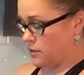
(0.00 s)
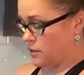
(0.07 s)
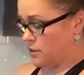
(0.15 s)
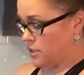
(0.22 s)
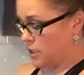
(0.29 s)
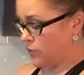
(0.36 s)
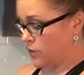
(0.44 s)

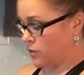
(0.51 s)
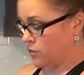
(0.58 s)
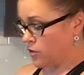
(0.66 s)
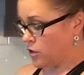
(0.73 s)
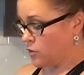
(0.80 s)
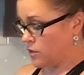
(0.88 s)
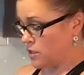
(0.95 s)
you definitely
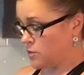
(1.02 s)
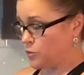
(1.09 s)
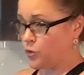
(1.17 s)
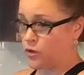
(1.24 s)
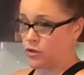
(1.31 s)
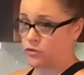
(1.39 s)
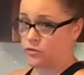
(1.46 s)
don't know what
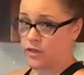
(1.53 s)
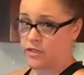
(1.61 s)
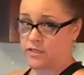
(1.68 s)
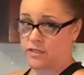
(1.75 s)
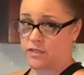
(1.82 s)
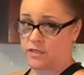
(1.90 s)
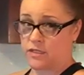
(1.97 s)
spoiled
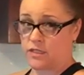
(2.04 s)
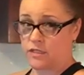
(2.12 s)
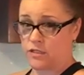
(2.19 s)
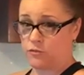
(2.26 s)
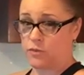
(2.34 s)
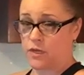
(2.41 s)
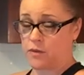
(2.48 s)
rice is,
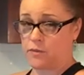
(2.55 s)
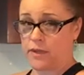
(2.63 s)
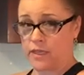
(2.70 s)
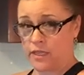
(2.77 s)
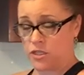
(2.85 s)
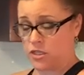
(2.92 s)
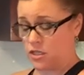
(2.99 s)
unless you've been in my
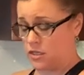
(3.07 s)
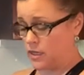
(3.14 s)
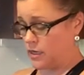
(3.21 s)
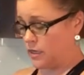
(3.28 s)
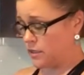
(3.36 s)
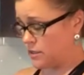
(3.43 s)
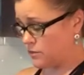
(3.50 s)
kitchen,
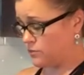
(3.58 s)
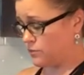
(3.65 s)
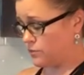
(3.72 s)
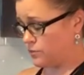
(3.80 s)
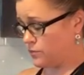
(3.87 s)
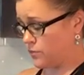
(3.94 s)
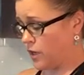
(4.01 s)
and it's
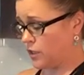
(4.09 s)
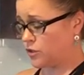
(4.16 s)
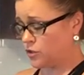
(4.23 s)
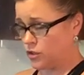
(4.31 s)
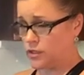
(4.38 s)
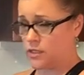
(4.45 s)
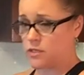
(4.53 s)
not good.